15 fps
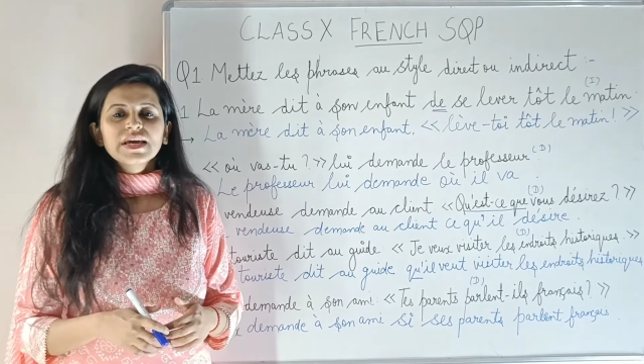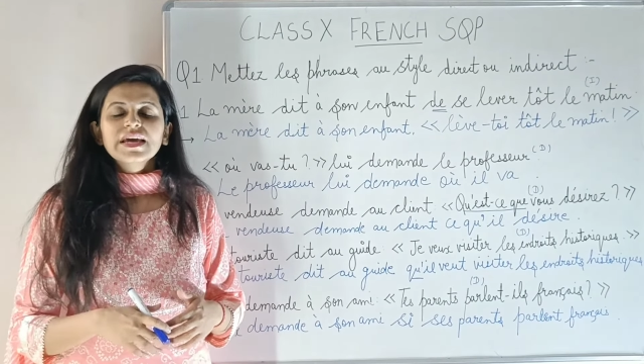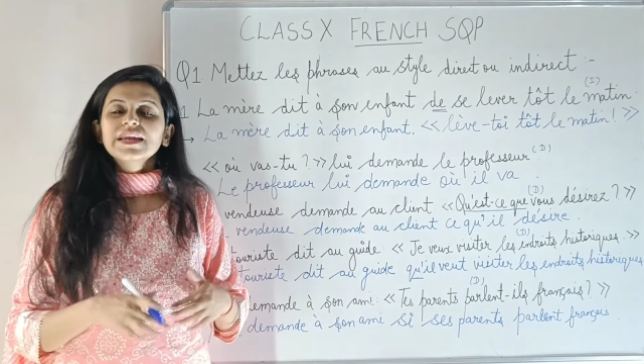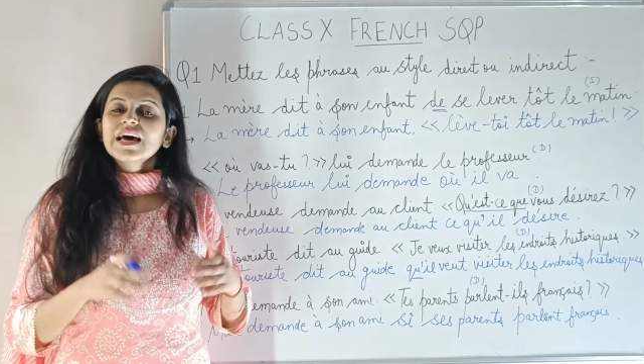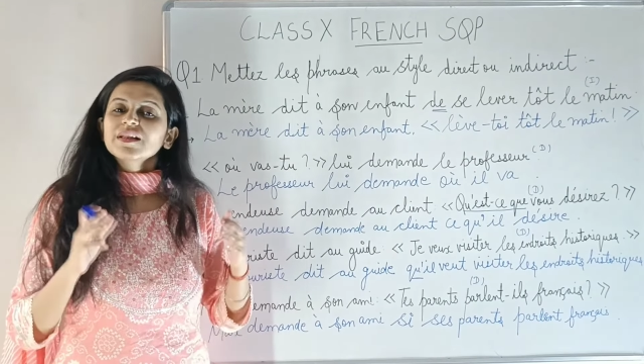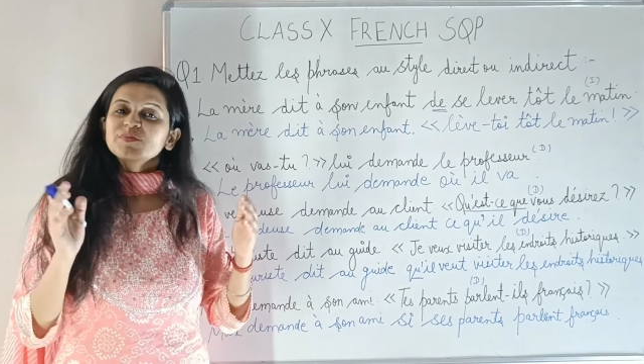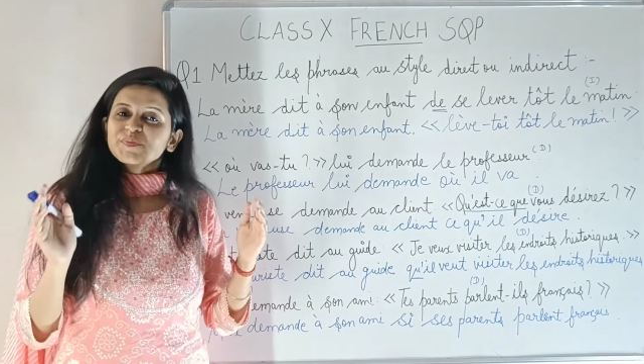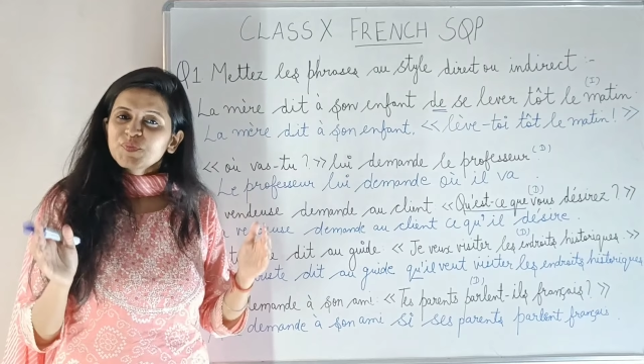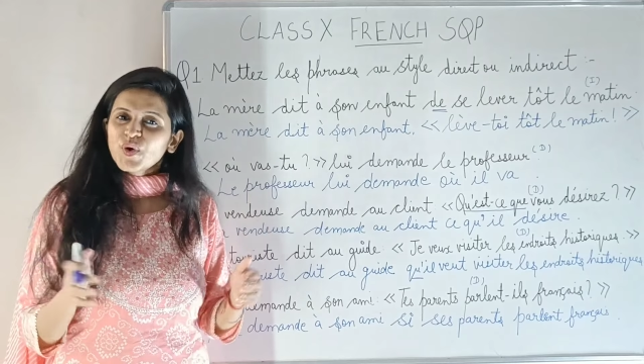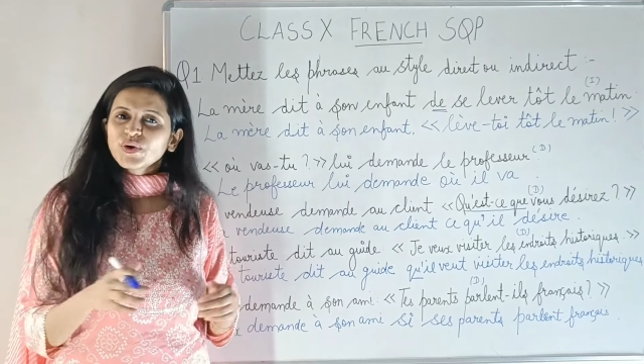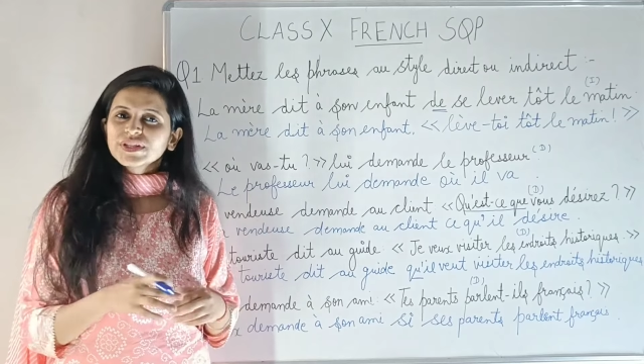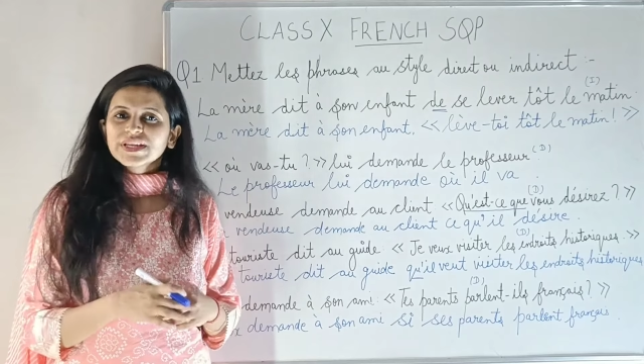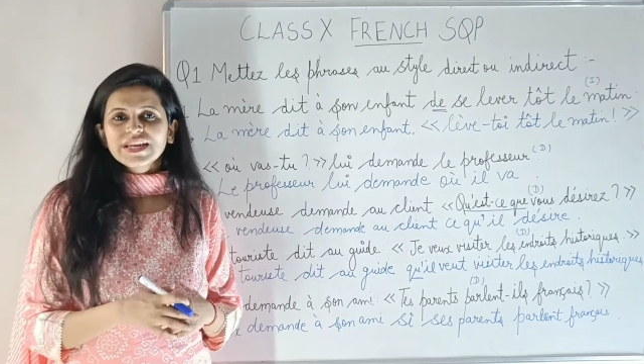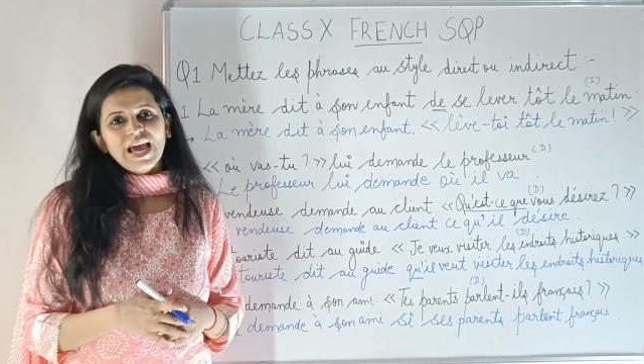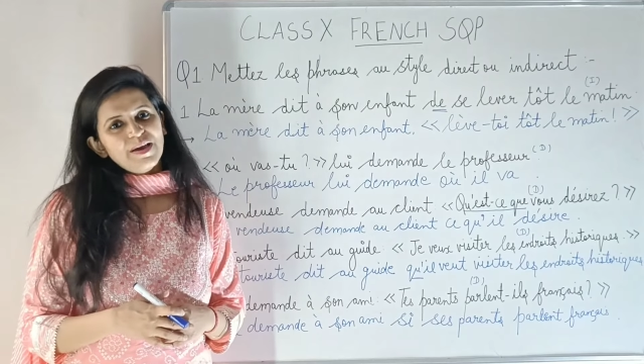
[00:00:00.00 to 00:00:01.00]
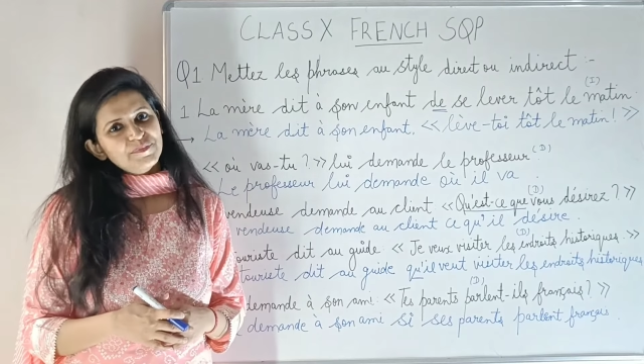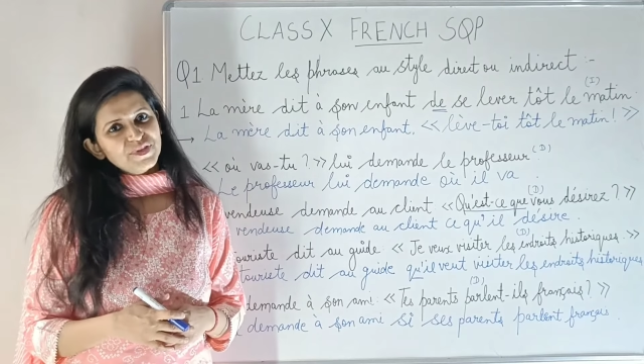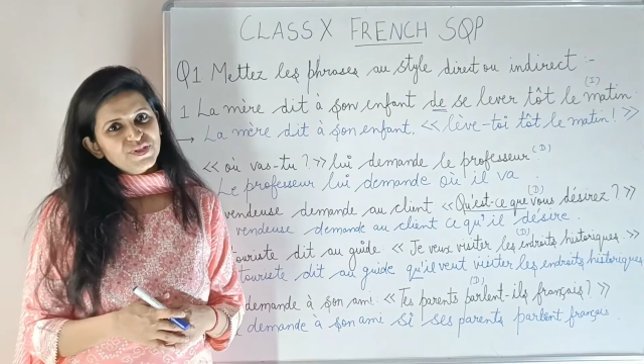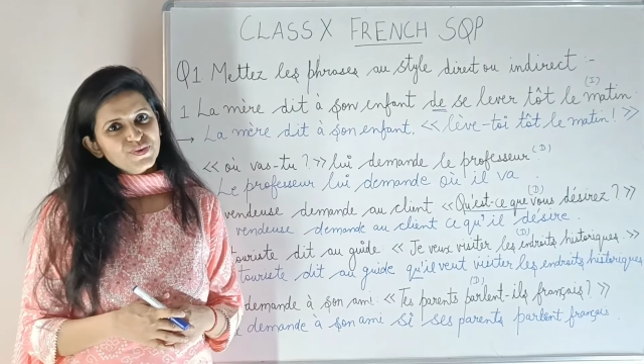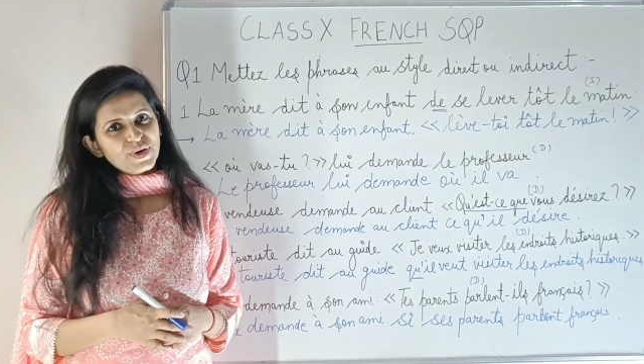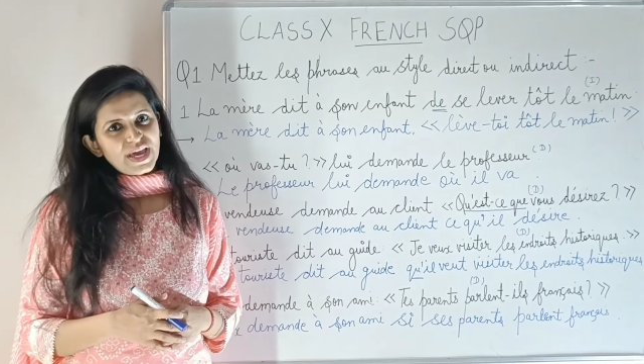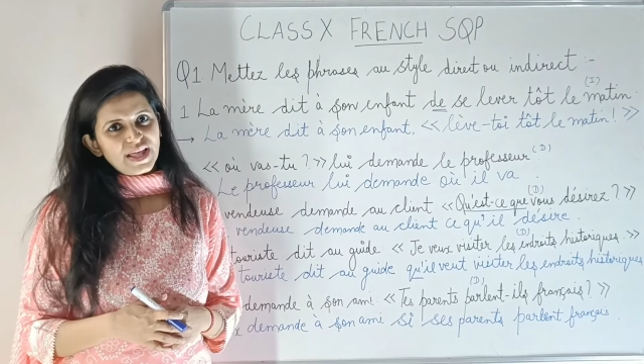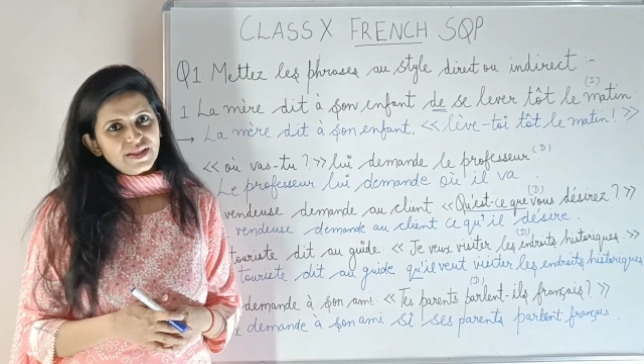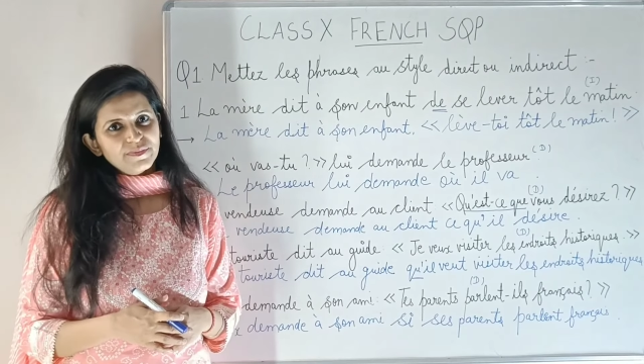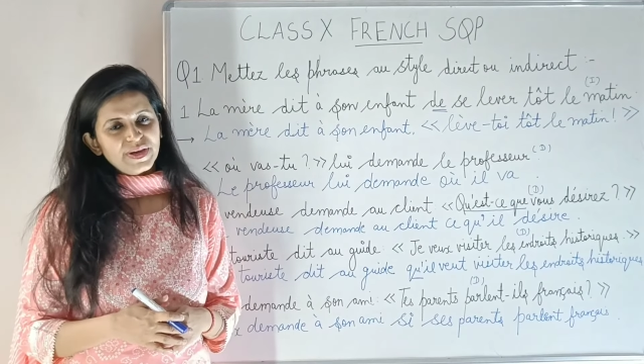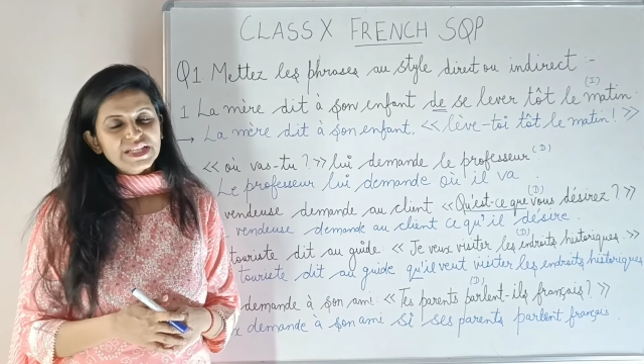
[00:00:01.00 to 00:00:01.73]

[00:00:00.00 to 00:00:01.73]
And I'll be more than happy to help.